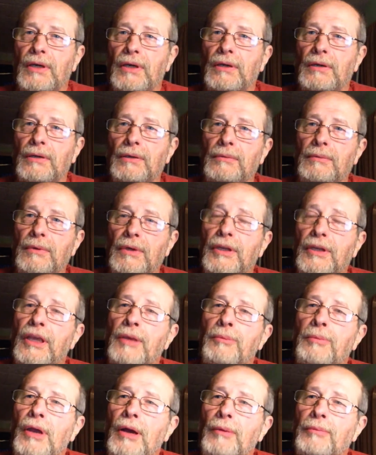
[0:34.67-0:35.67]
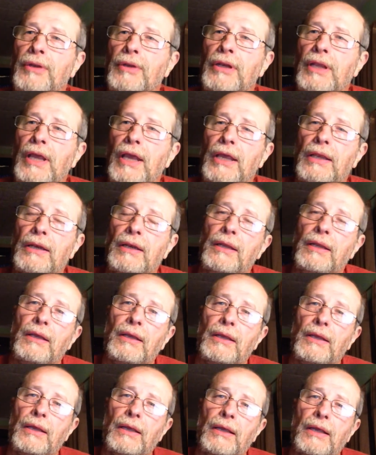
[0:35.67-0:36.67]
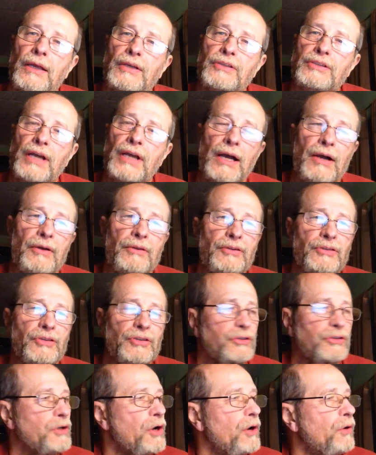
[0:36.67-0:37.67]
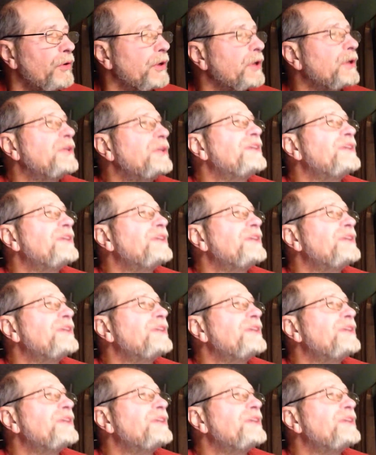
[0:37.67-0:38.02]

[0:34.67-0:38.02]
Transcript: um, I'll keep you up to date as to how this is going.